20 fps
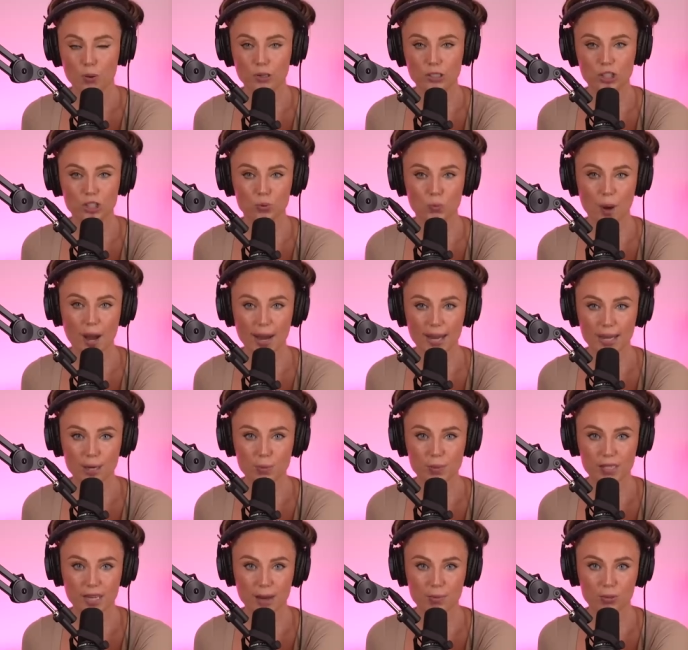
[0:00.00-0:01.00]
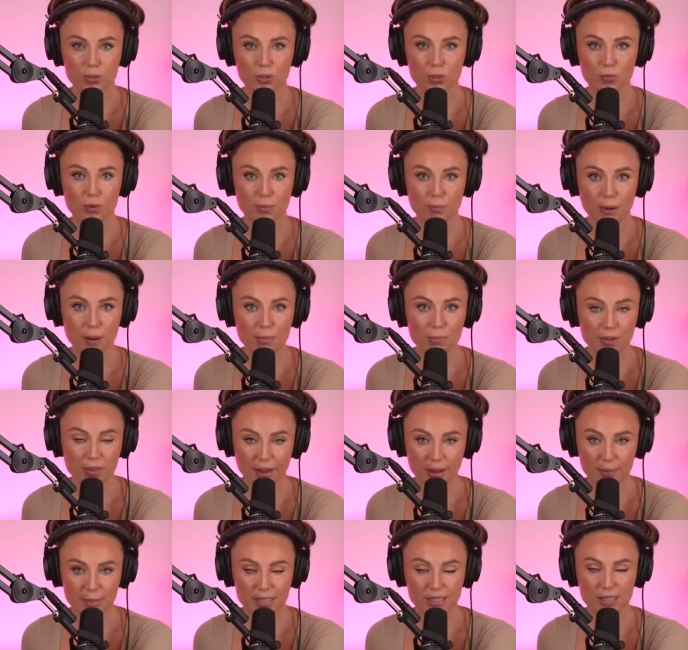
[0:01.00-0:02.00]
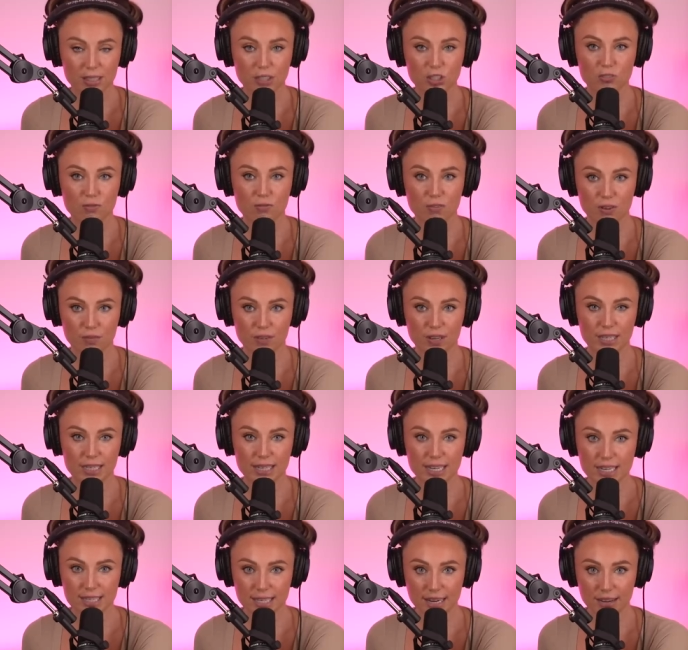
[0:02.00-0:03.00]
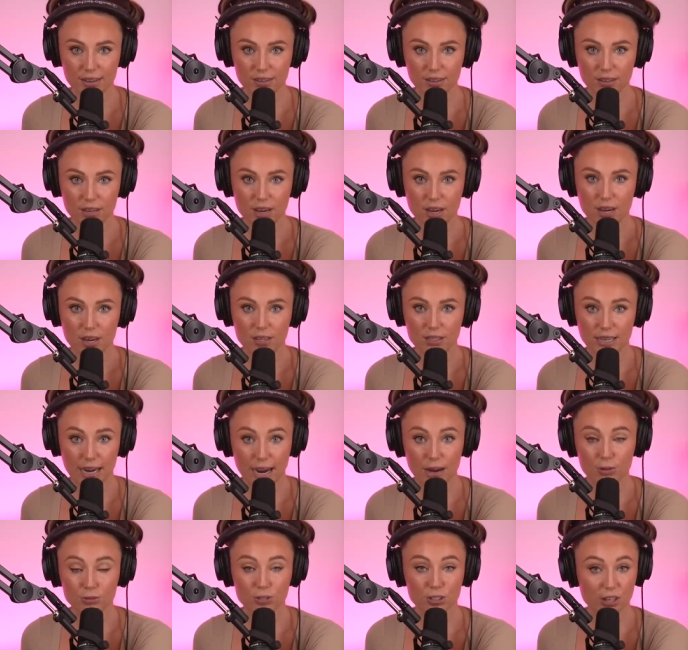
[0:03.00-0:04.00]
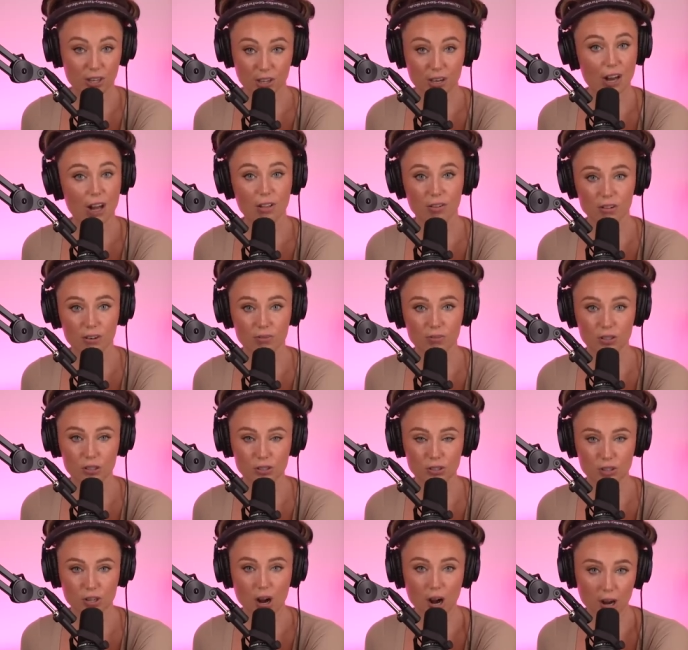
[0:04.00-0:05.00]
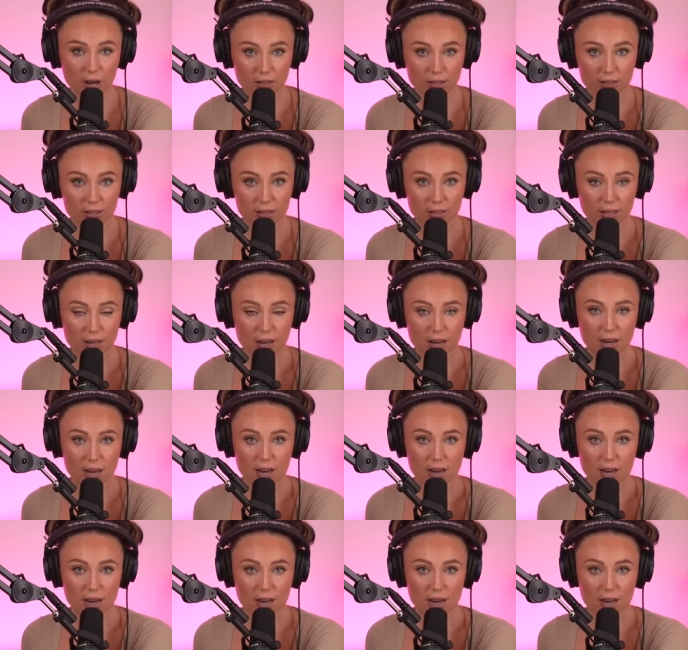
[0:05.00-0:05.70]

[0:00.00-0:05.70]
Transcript: which is why he was able to remember them in such vivid detail, down to the color of her socks